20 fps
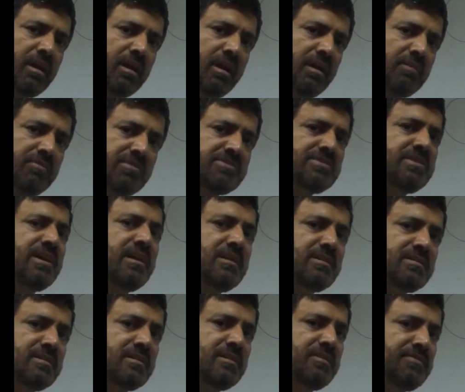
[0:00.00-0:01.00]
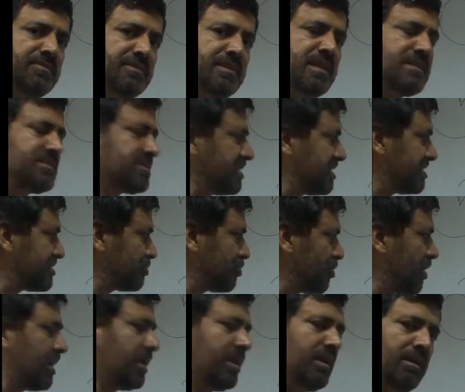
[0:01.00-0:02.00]
And if the answer is
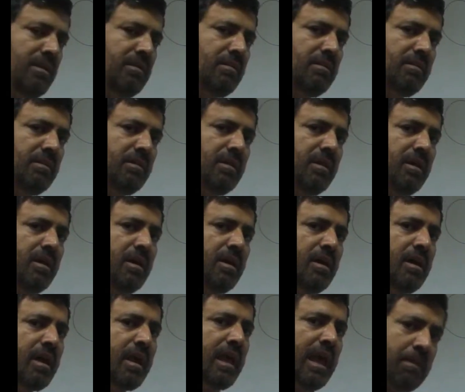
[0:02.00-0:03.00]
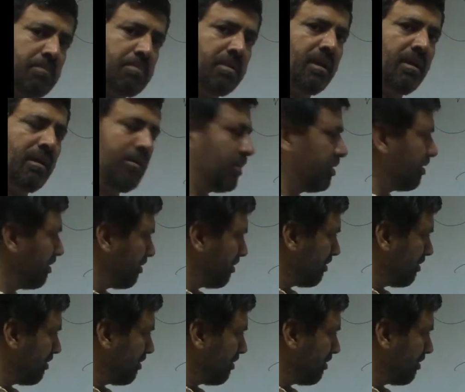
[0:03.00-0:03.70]
1 apple,